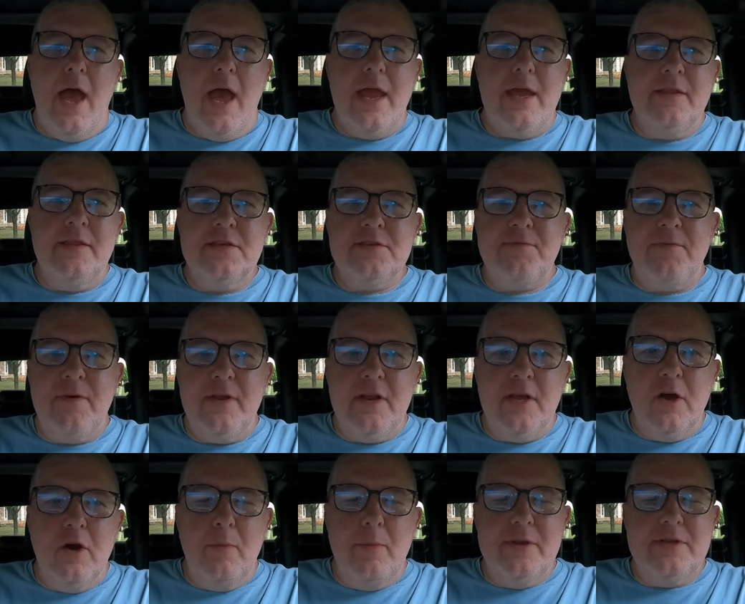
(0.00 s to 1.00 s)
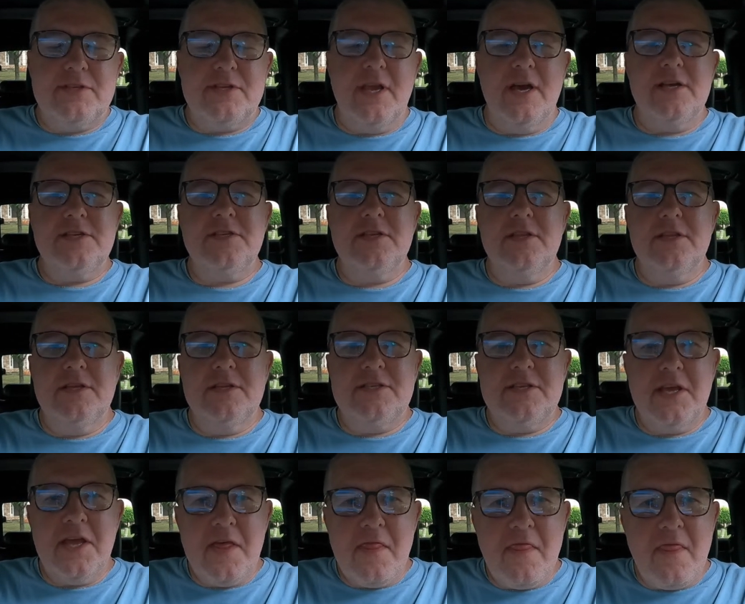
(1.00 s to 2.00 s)
Hey, in this video, I'll be discussing the
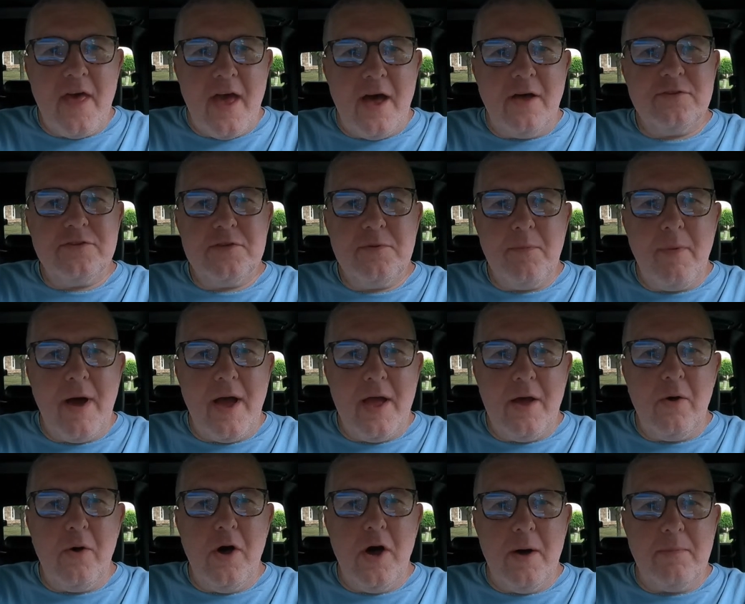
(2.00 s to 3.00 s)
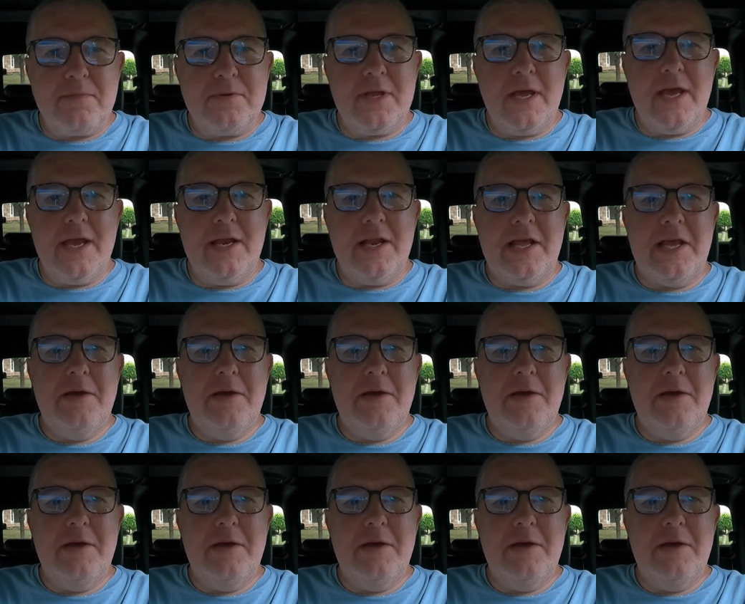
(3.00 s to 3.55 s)
10,000 mile update